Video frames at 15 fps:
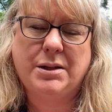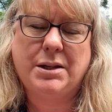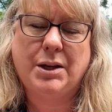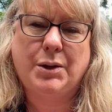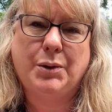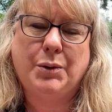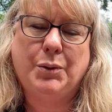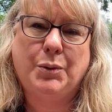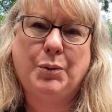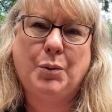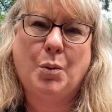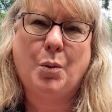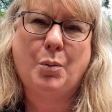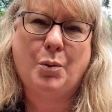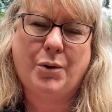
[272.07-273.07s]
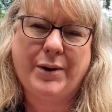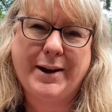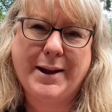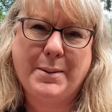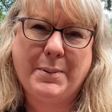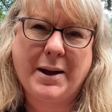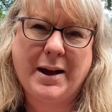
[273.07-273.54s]
to
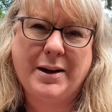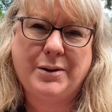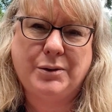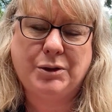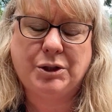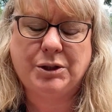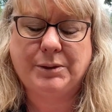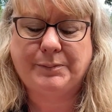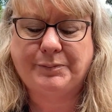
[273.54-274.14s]
worry about,